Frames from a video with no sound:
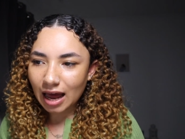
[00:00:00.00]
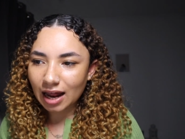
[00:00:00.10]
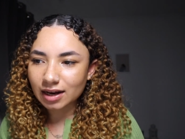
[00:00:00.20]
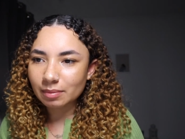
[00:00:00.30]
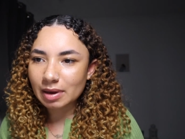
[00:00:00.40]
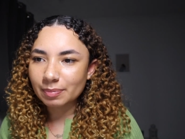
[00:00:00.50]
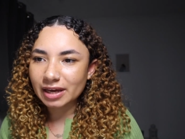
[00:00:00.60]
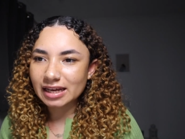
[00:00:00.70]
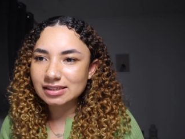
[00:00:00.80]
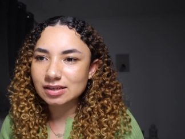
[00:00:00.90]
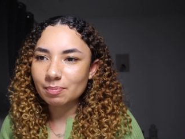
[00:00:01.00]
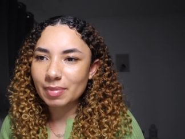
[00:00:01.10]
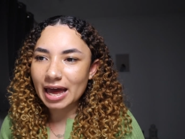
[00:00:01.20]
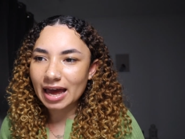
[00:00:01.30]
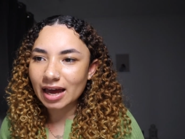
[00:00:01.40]
And I may begin to
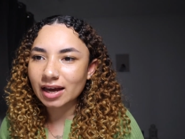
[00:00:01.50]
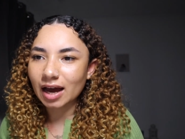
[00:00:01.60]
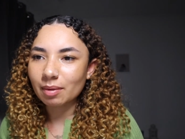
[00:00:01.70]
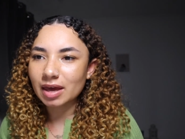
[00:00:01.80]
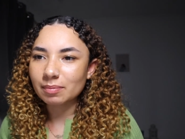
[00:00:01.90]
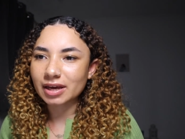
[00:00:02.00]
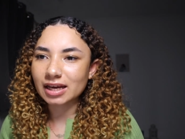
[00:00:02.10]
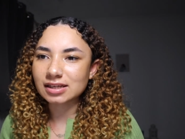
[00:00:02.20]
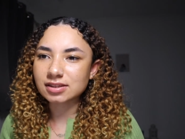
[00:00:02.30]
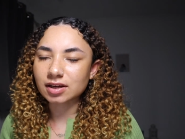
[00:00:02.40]
beg, I may begin to